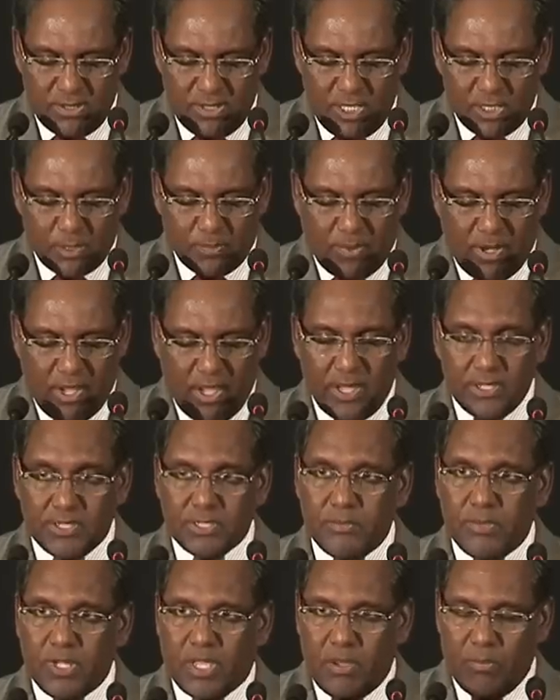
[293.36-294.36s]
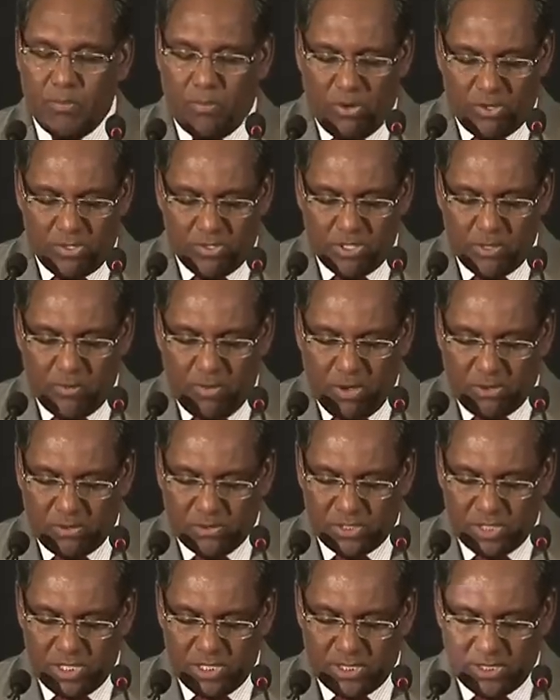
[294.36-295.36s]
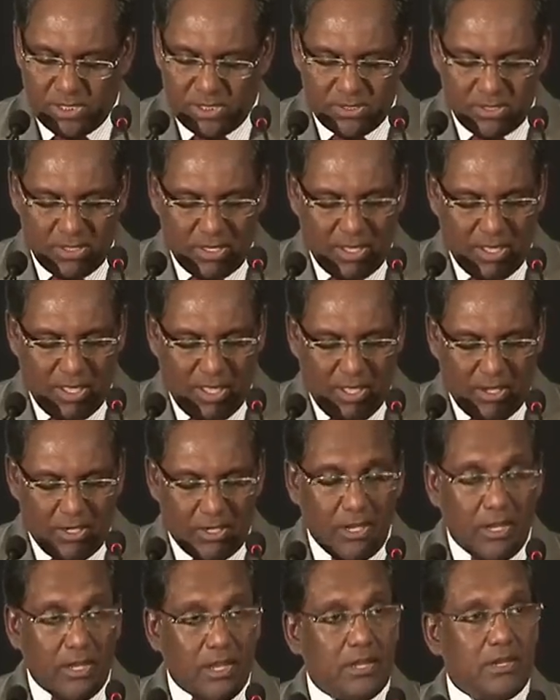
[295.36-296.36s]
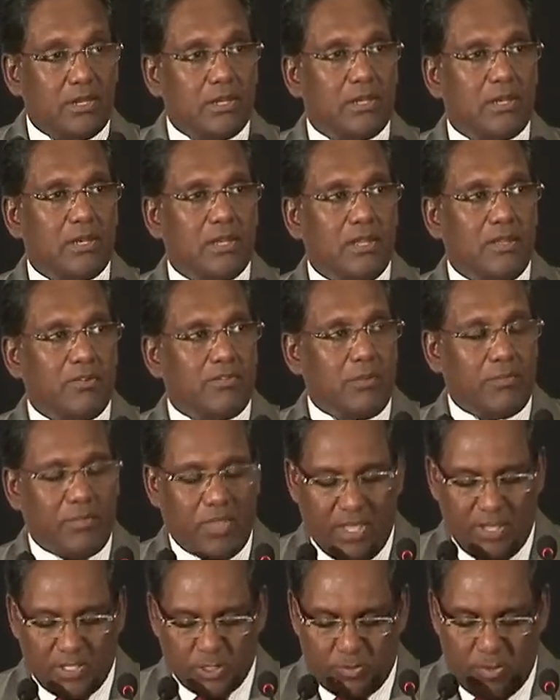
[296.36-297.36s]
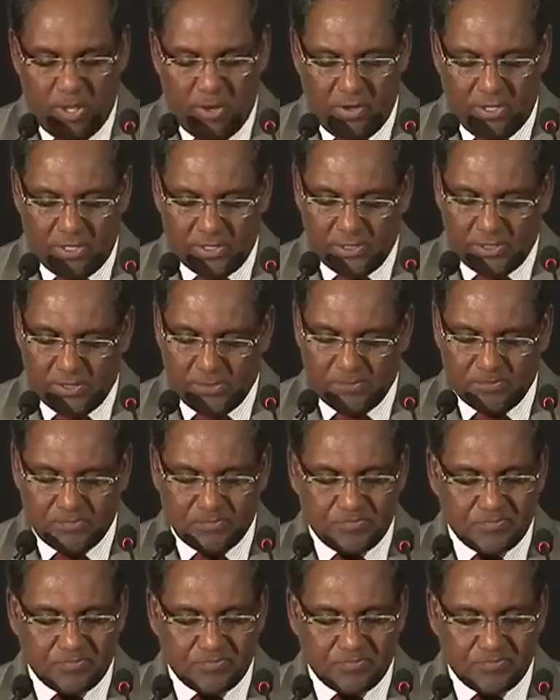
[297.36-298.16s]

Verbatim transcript: aspire to become modern democracies and learn from their experience.